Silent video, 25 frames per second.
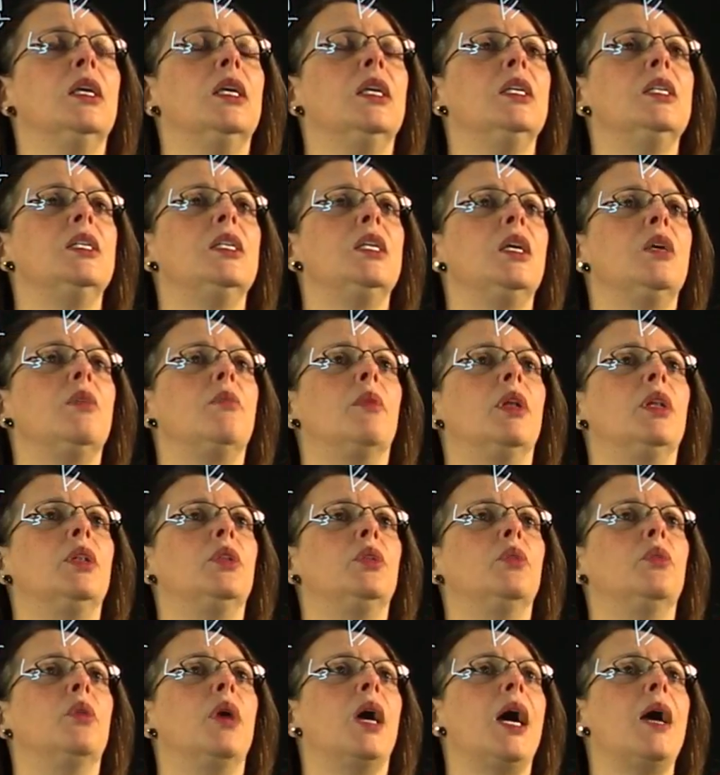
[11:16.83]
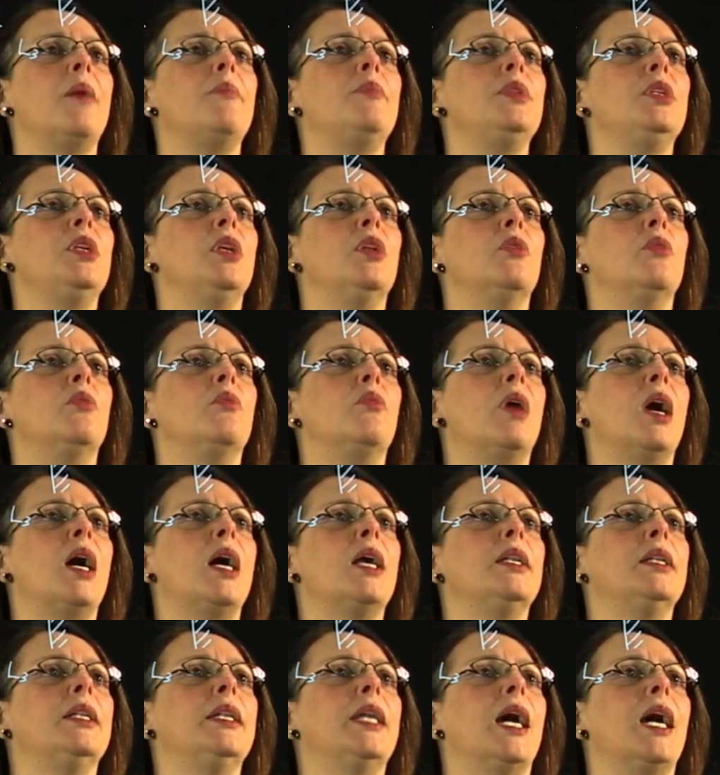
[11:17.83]
is equal to epsilon
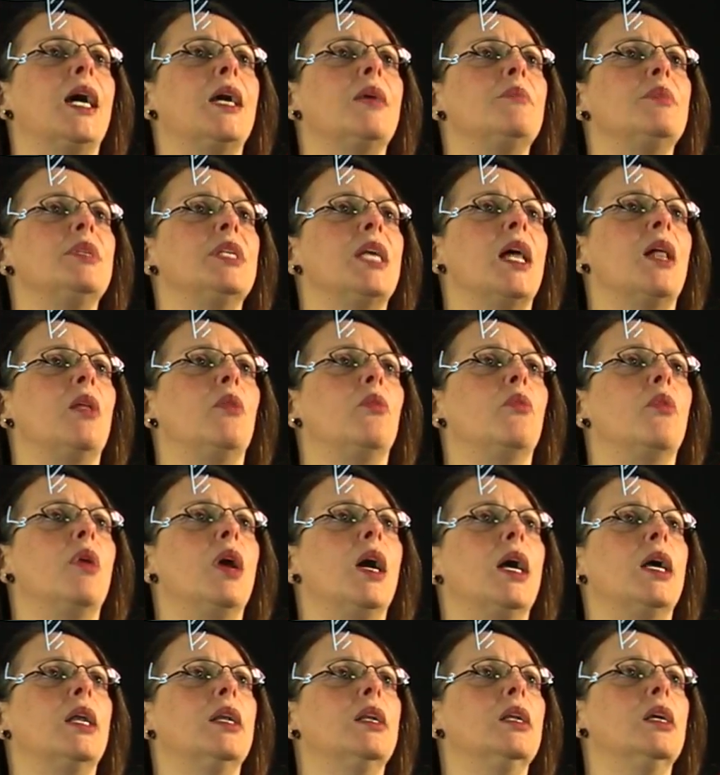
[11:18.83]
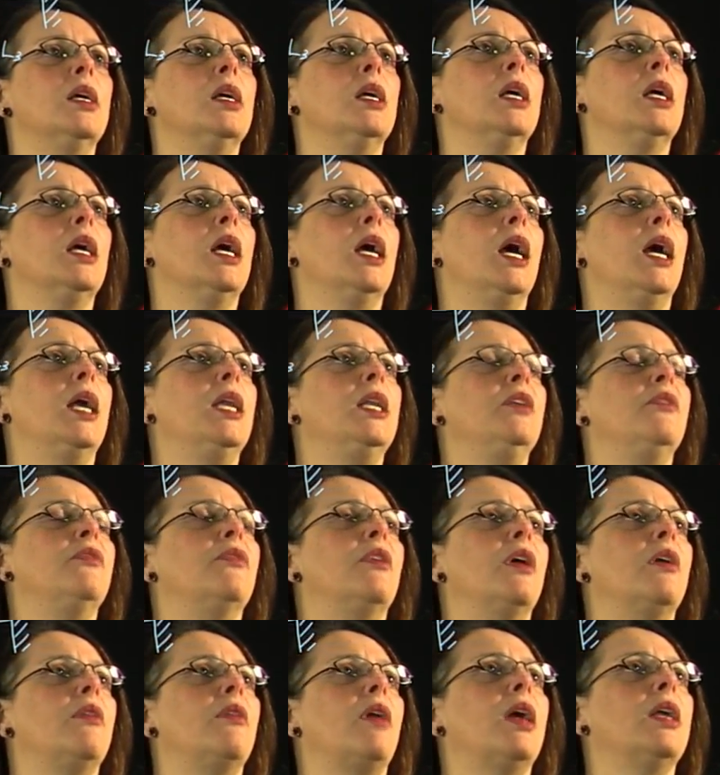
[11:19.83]
1 times L1, and if
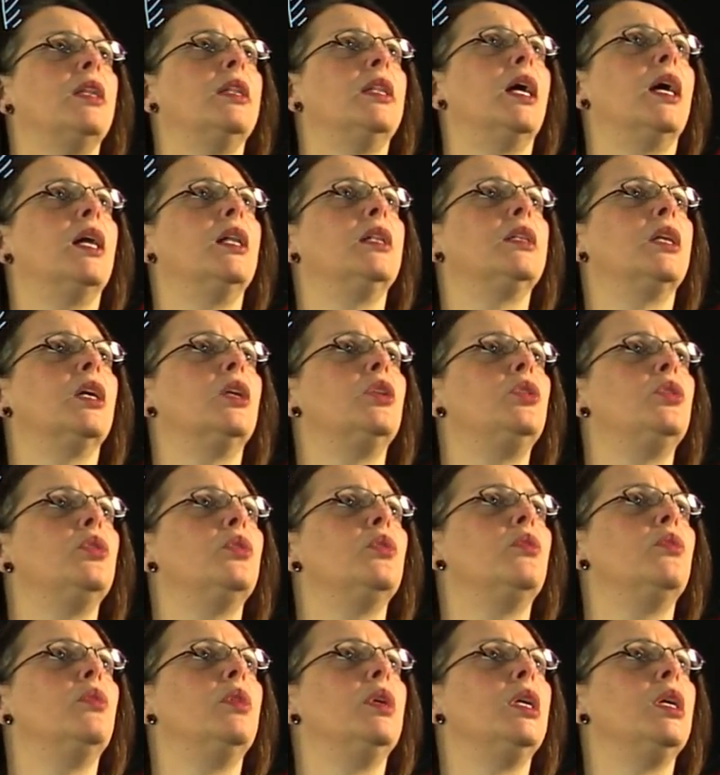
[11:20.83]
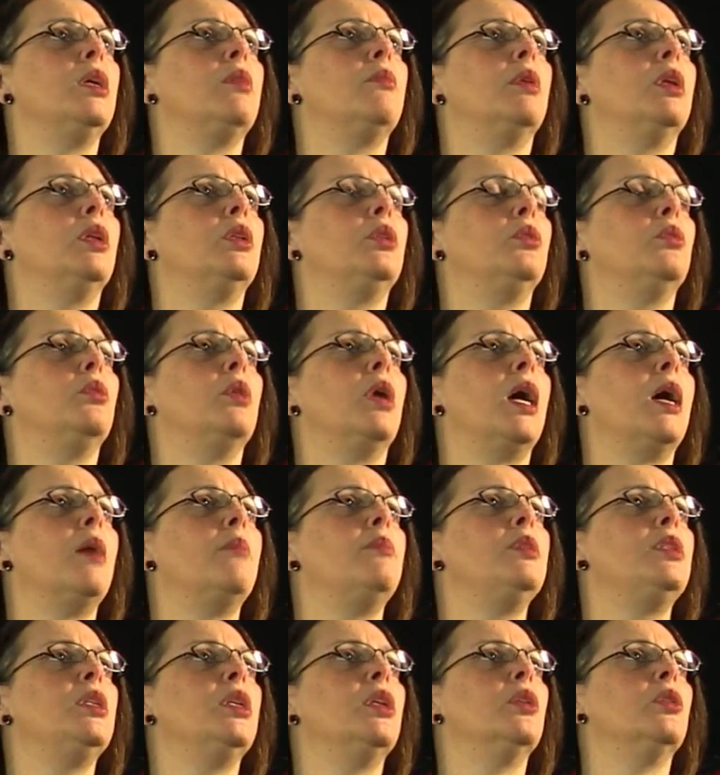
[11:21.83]
I write delta 2 equal to
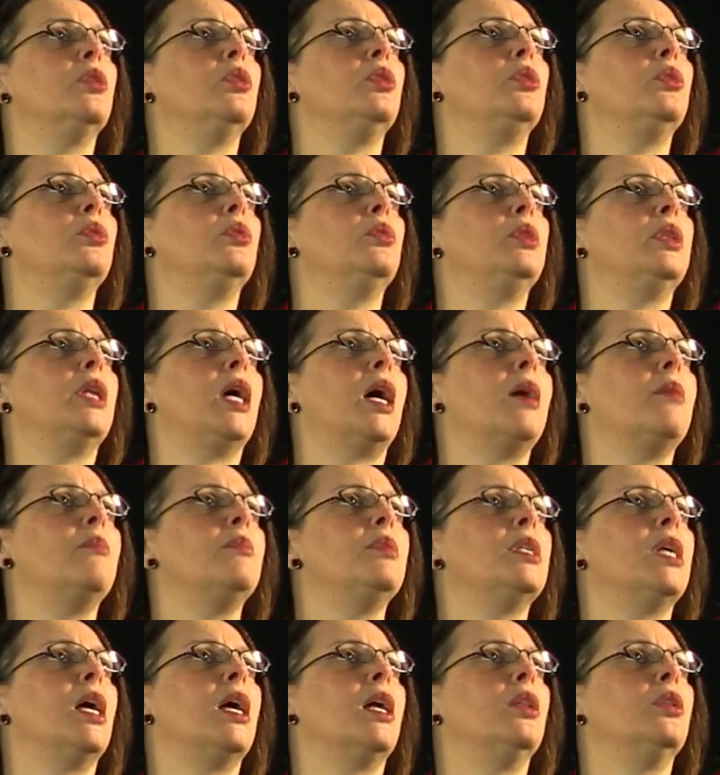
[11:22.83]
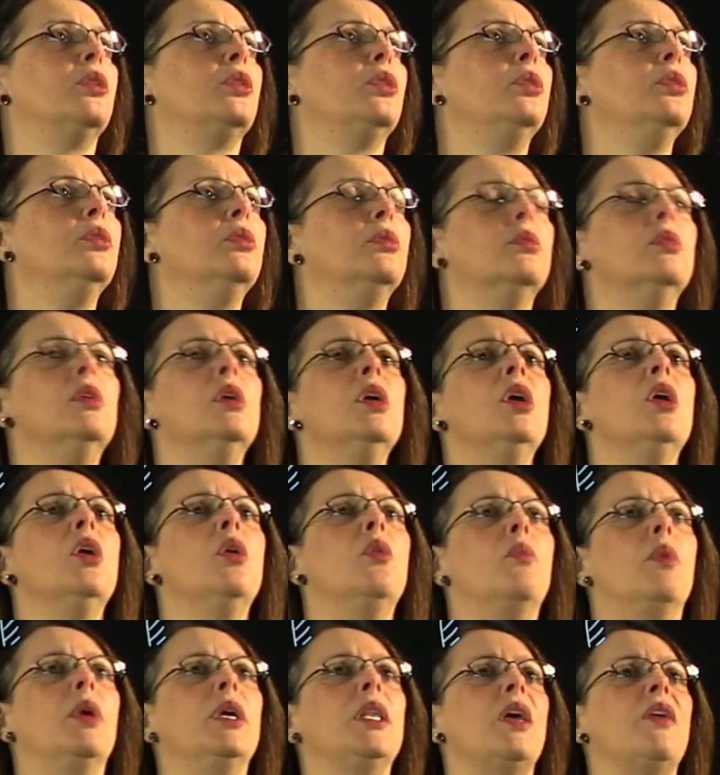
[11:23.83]
epsilon 2 times L2,
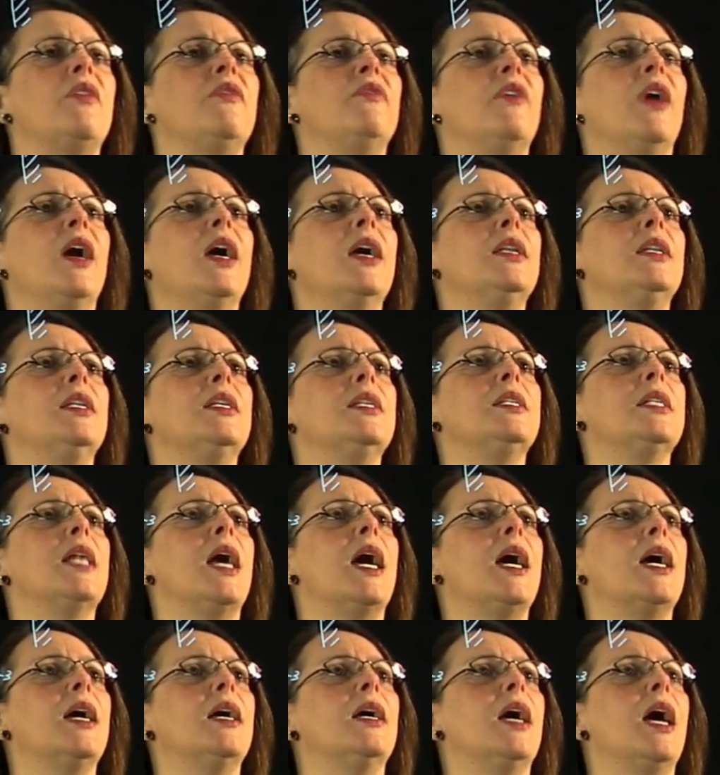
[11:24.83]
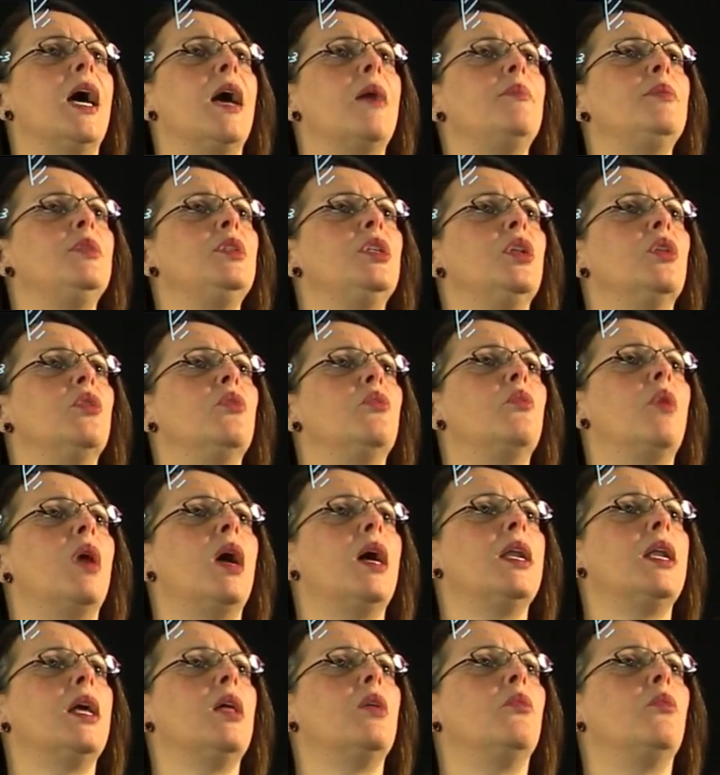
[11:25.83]
what I find is that epsilon
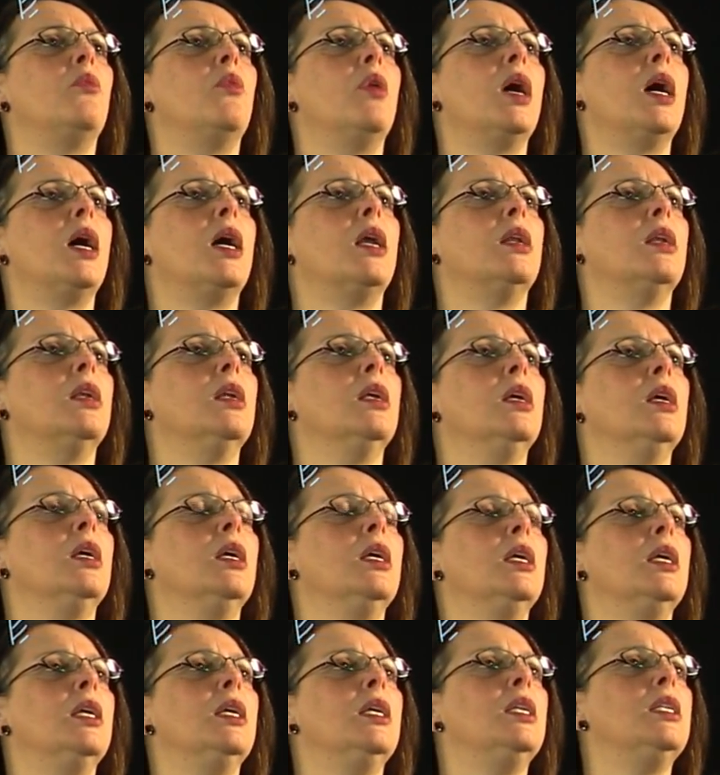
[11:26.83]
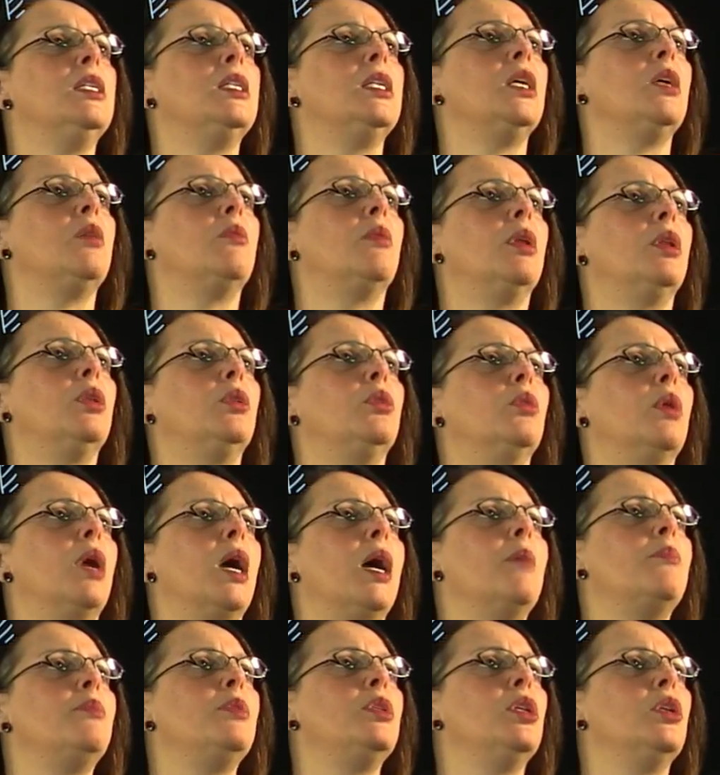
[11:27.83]
1 L1 is equal to
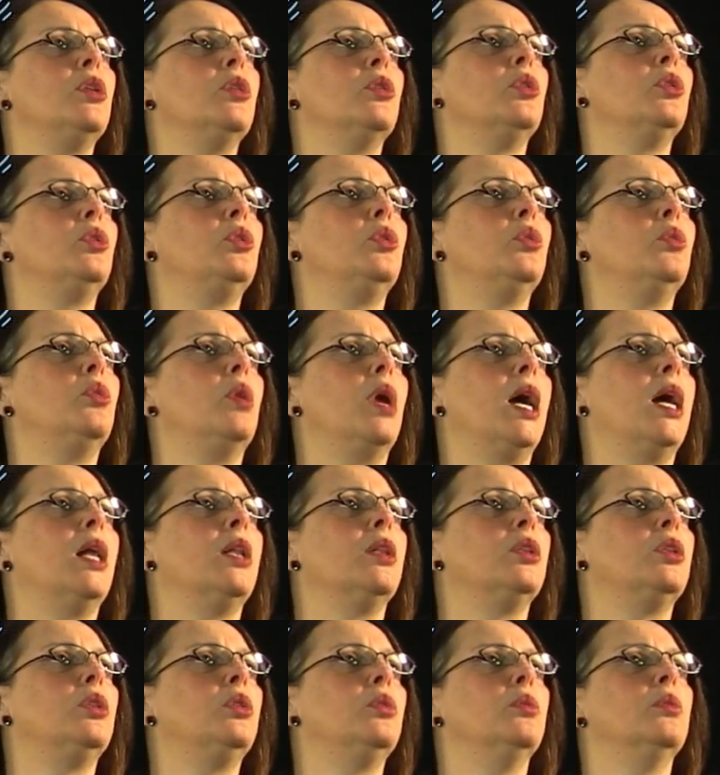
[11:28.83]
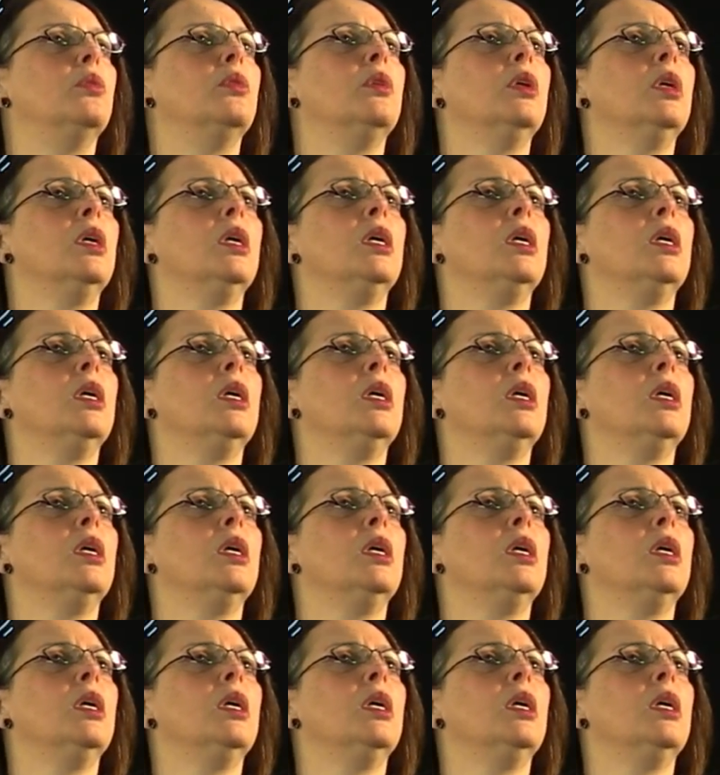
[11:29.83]
epsilon 2 L2.